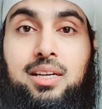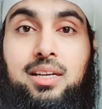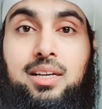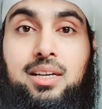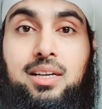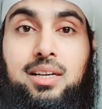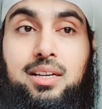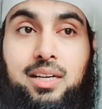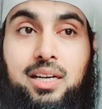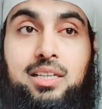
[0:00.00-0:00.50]

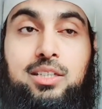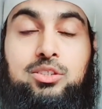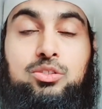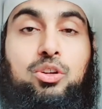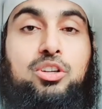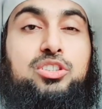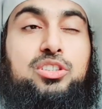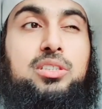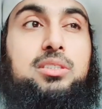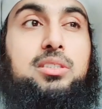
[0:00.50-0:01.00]
Right? It's
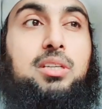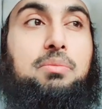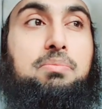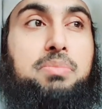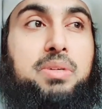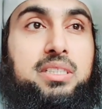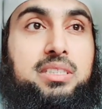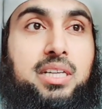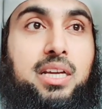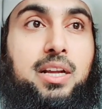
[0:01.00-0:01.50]
not just
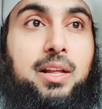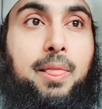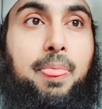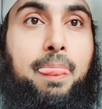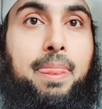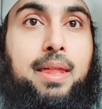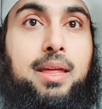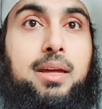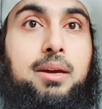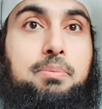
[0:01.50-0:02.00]
submitting,
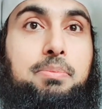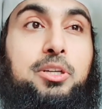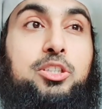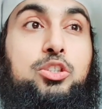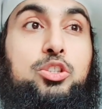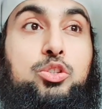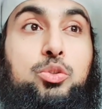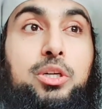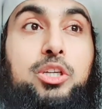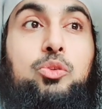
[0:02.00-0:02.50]
but
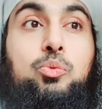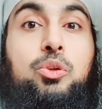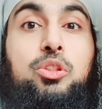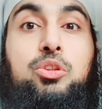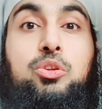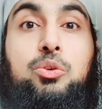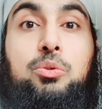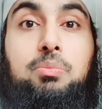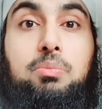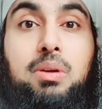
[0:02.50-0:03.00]
you do it with
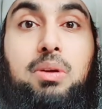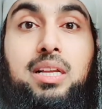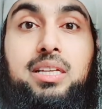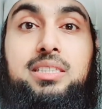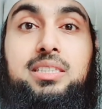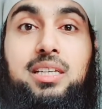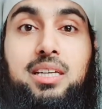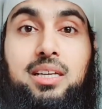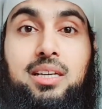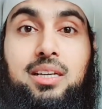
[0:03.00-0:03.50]

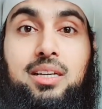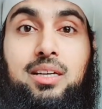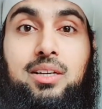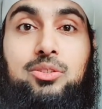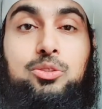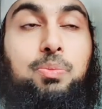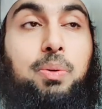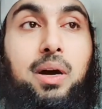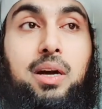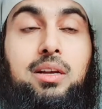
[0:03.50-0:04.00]
humility.
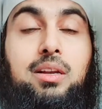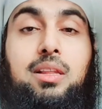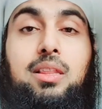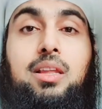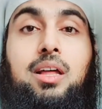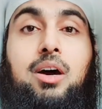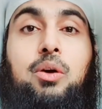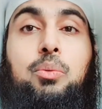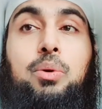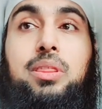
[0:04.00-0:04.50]

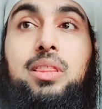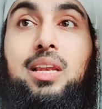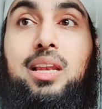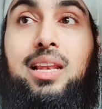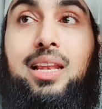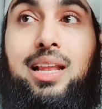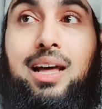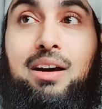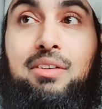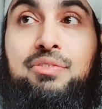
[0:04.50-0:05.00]
Subhanallah, with
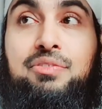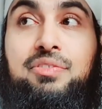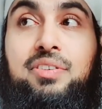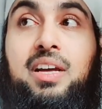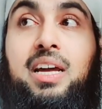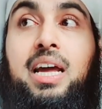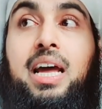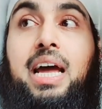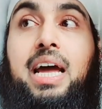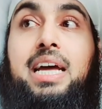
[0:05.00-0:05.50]
love
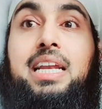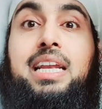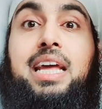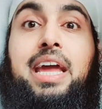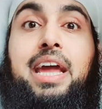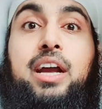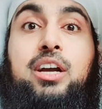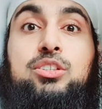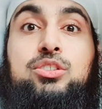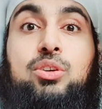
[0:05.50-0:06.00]
and
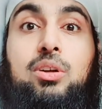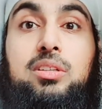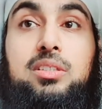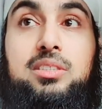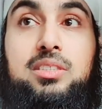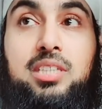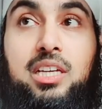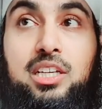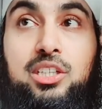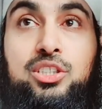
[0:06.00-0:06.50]

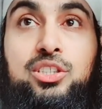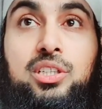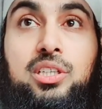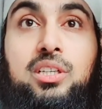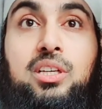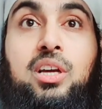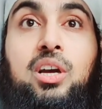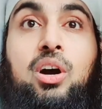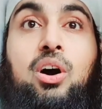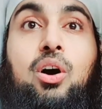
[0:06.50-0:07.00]

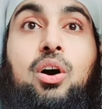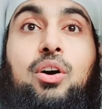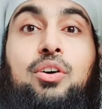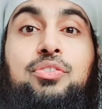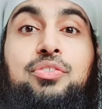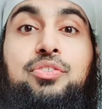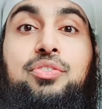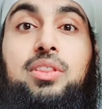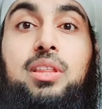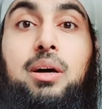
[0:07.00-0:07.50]
exaltation
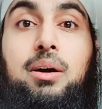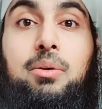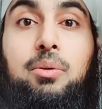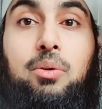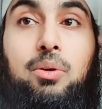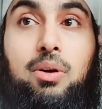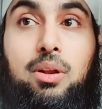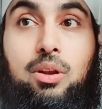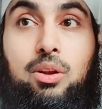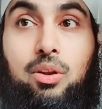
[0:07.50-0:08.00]
of the
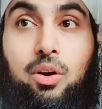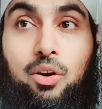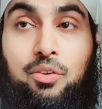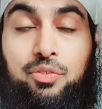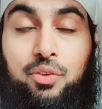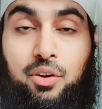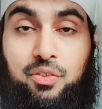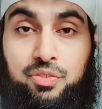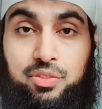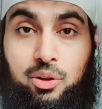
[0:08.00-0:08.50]

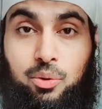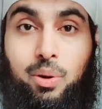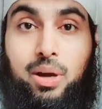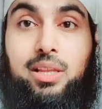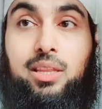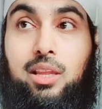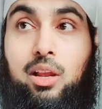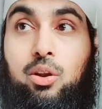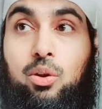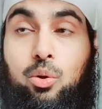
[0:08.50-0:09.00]

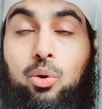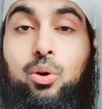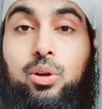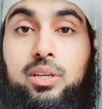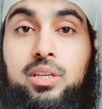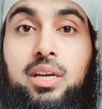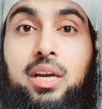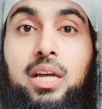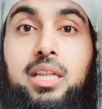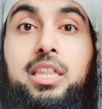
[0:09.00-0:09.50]
one, the
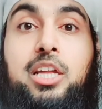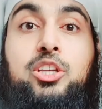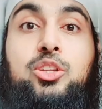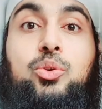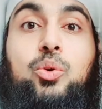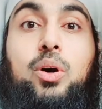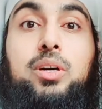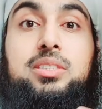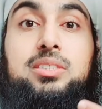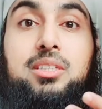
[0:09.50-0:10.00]
Lord that
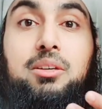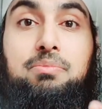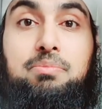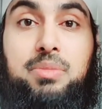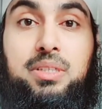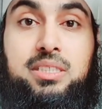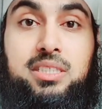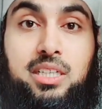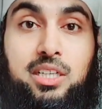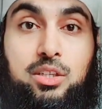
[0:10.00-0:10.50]
you are
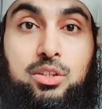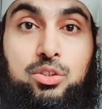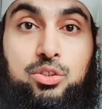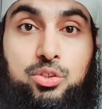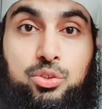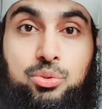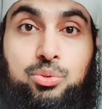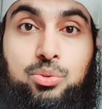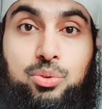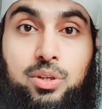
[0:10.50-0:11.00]
submitting
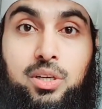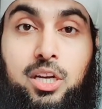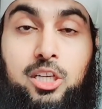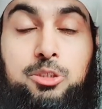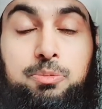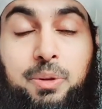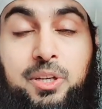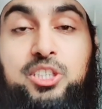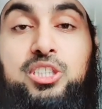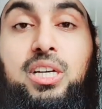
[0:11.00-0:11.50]
to,
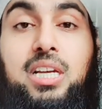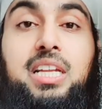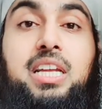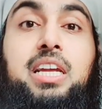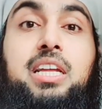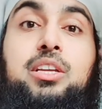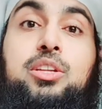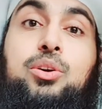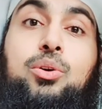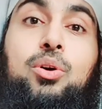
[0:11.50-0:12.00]
especially
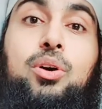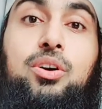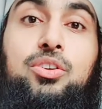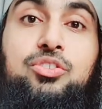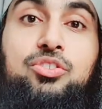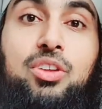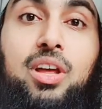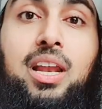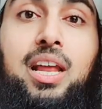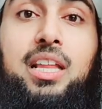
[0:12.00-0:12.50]
in your
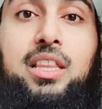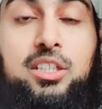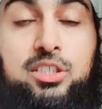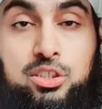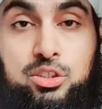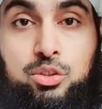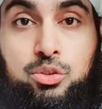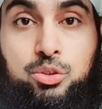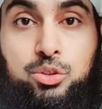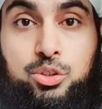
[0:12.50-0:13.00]
salah. This
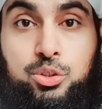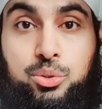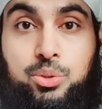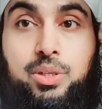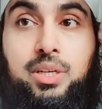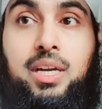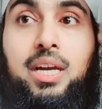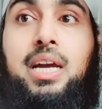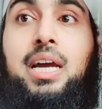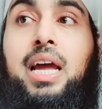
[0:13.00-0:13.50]
is khushu'.